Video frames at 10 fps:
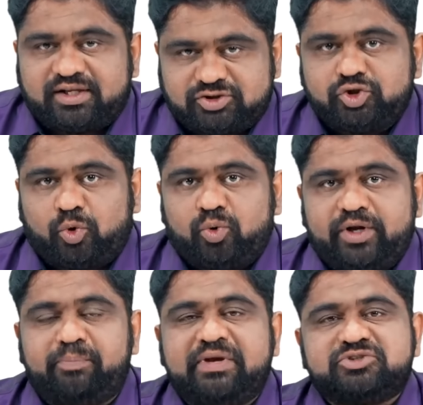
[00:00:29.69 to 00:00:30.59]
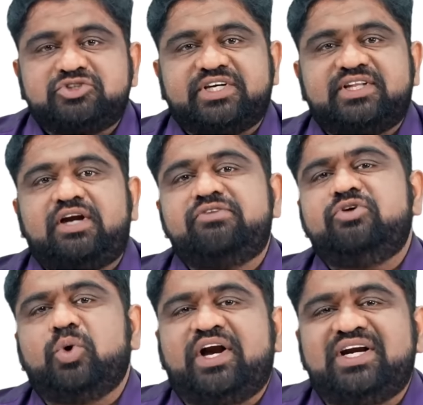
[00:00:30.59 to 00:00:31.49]
And so it means to say that
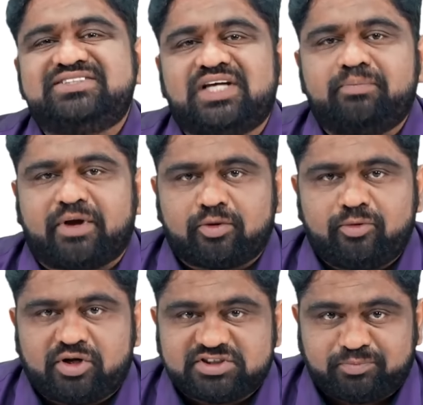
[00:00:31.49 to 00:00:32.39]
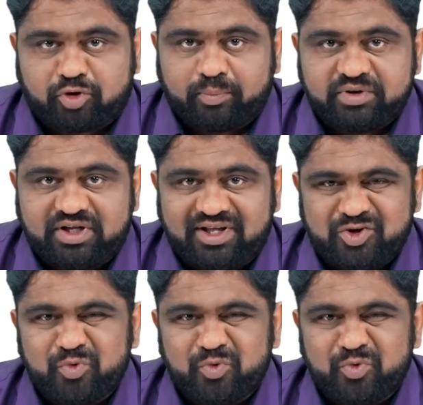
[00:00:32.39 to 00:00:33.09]
if you understand microbiology properly,